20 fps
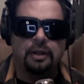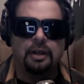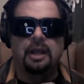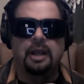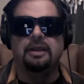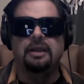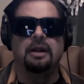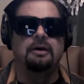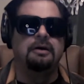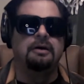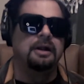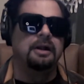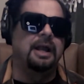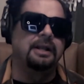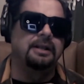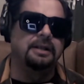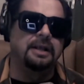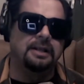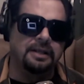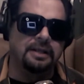
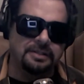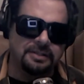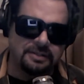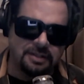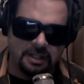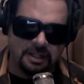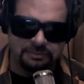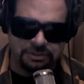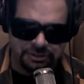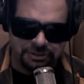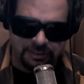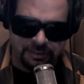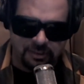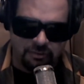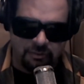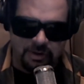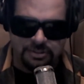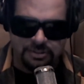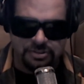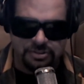And these dumb shit
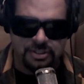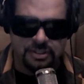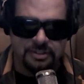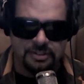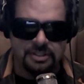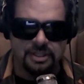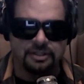questions,